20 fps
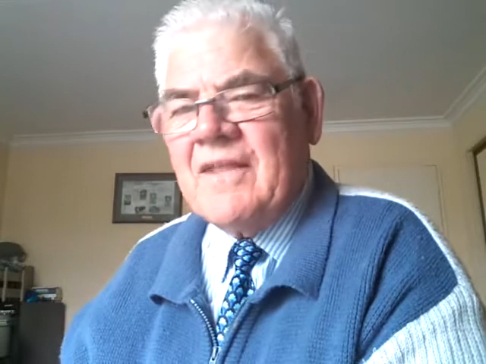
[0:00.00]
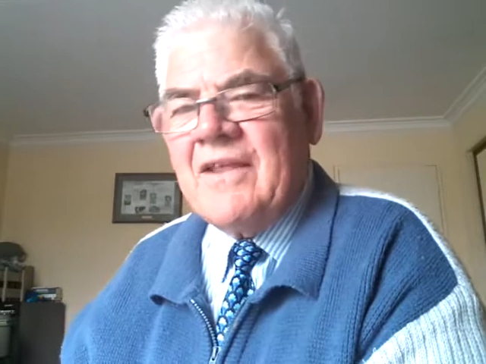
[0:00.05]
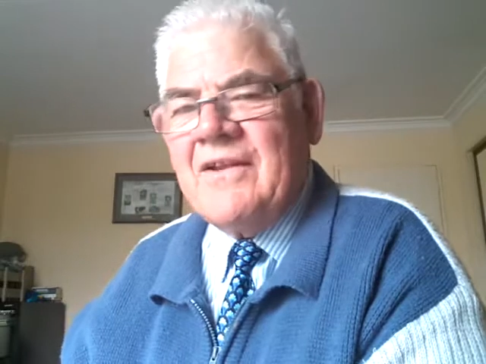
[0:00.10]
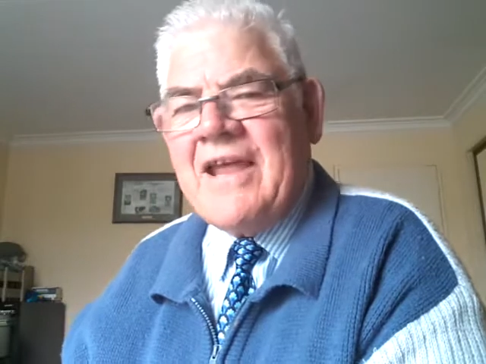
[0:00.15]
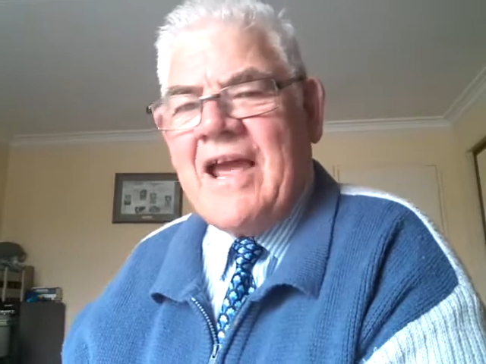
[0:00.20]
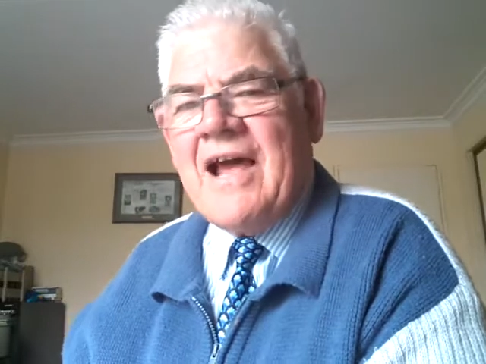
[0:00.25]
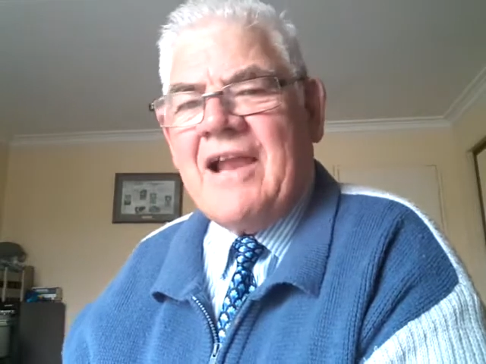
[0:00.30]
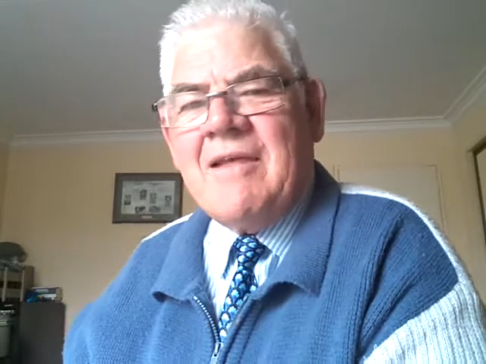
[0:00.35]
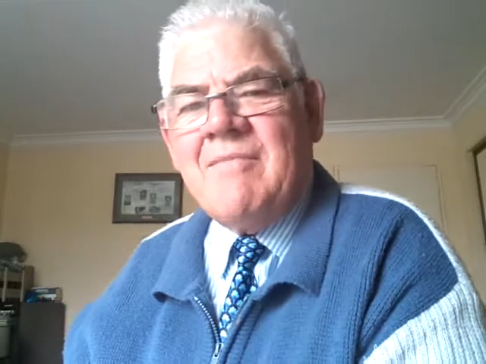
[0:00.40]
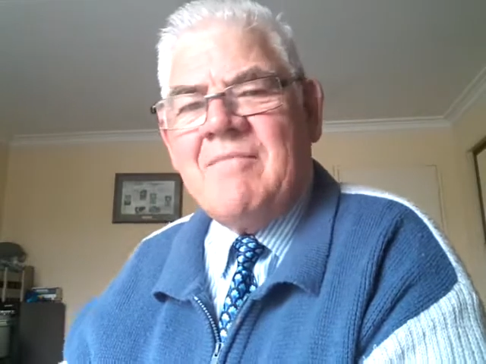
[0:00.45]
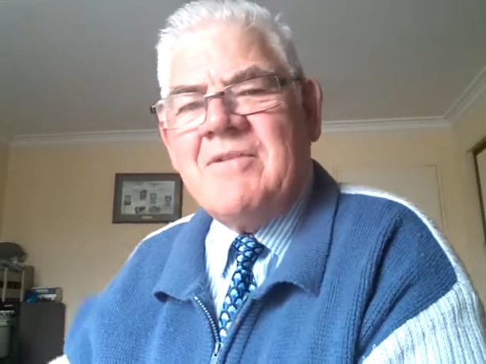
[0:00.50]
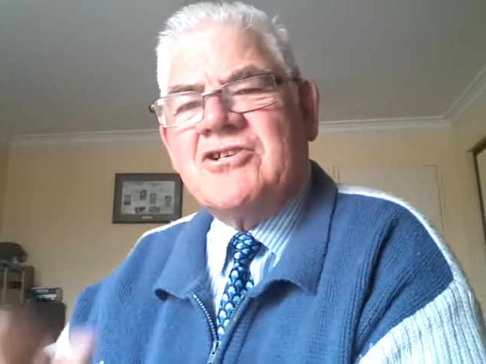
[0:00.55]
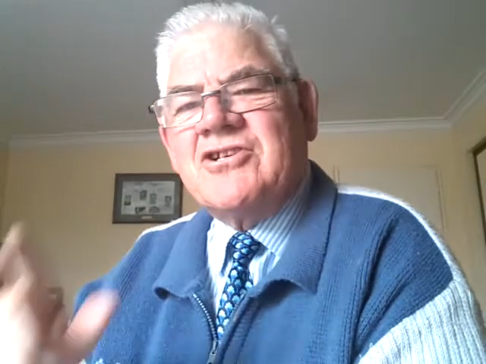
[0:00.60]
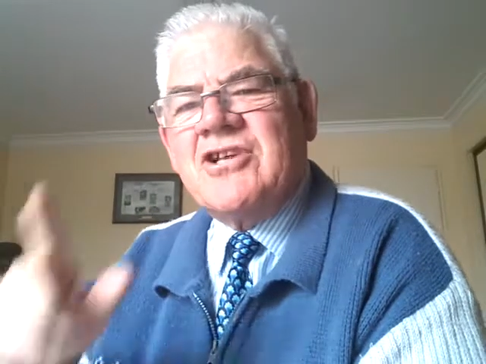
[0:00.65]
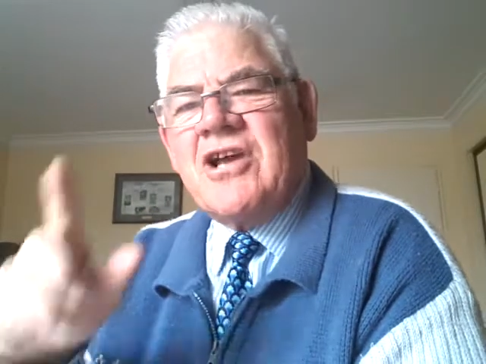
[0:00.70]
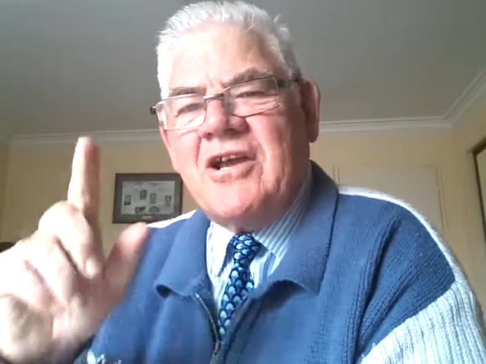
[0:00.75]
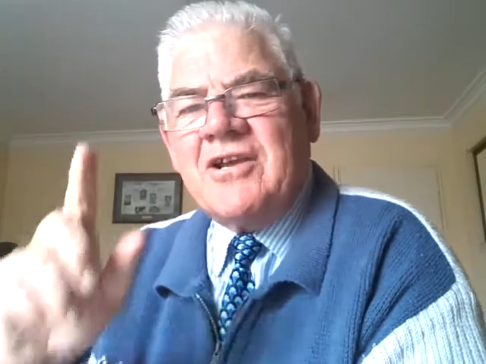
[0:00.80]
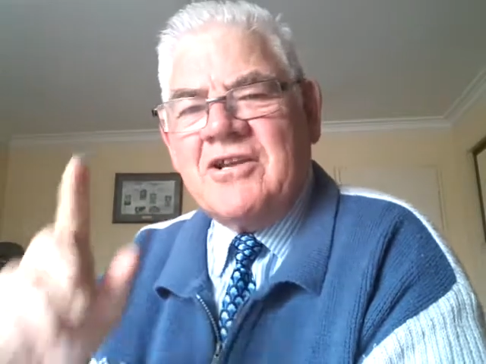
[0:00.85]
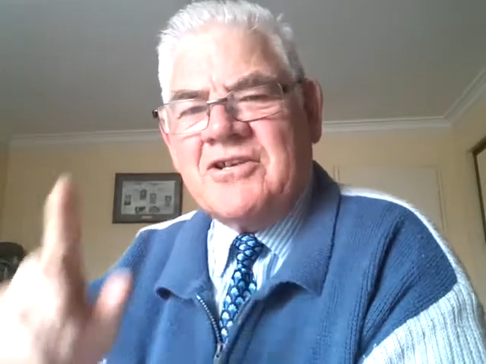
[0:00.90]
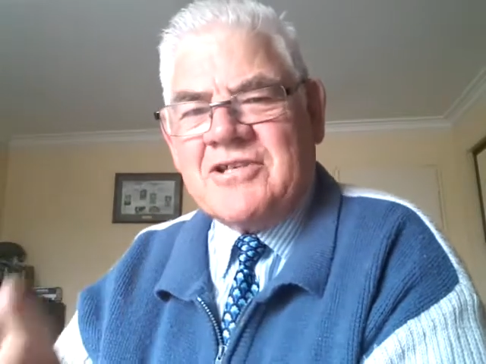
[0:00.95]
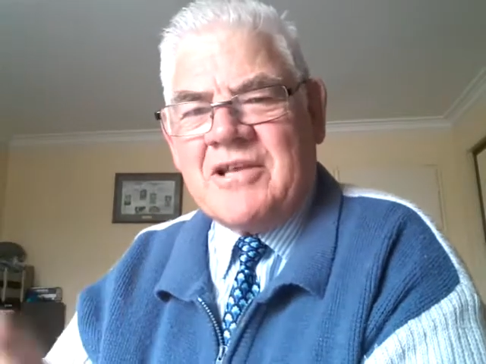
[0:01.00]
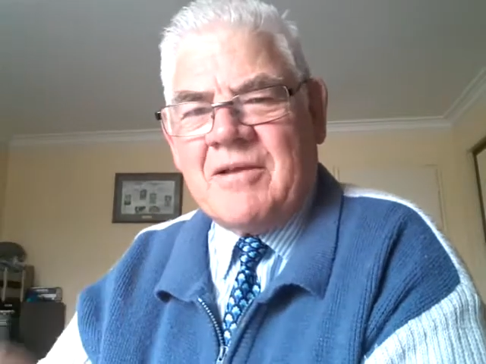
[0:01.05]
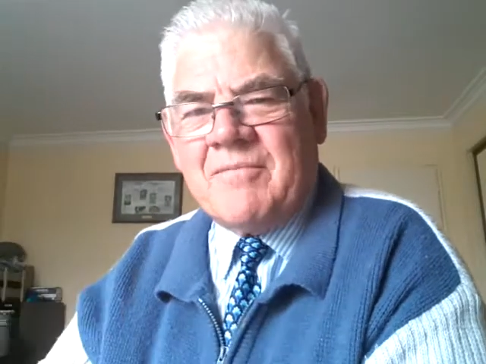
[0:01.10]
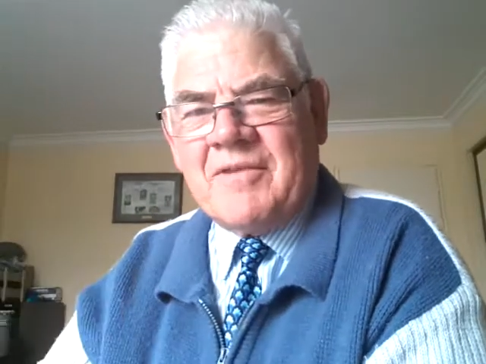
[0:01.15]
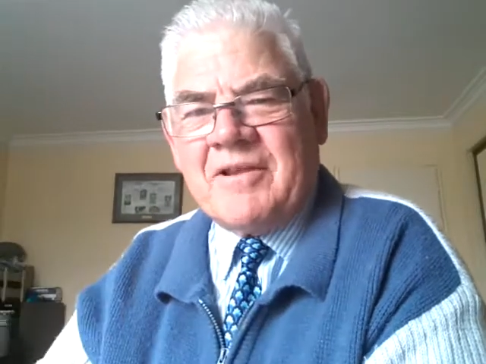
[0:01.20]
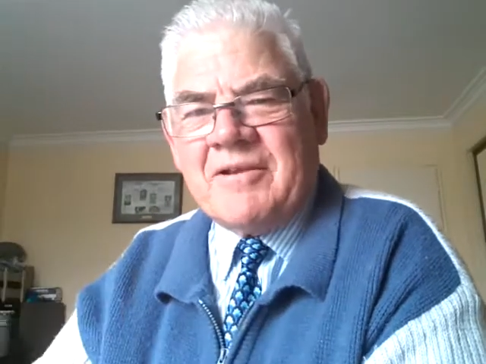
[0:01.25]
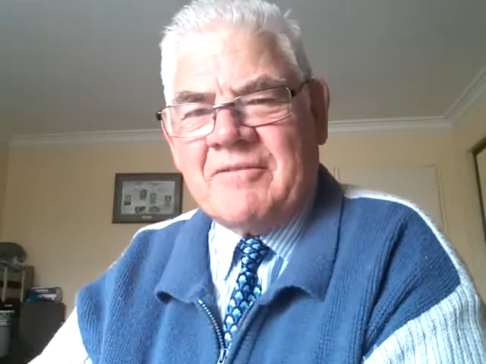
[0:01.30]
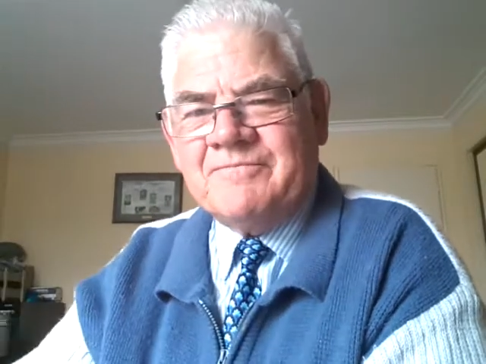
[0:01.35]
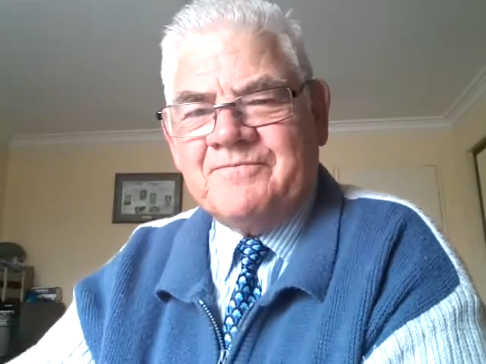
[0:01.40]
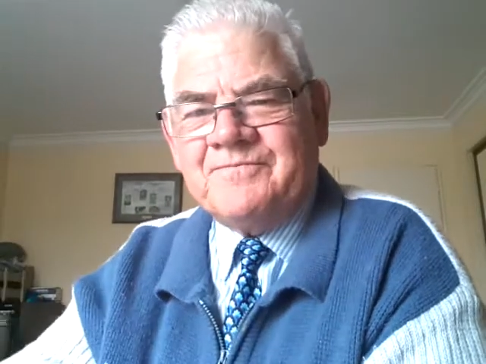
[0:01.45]
Now, let me show you
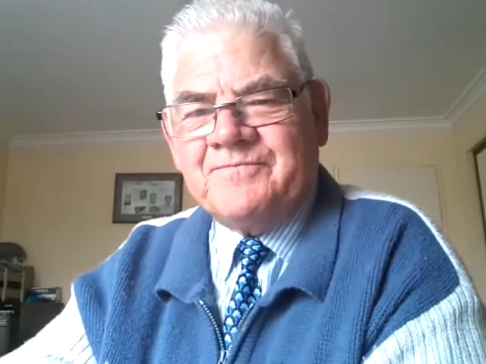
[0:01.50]
something,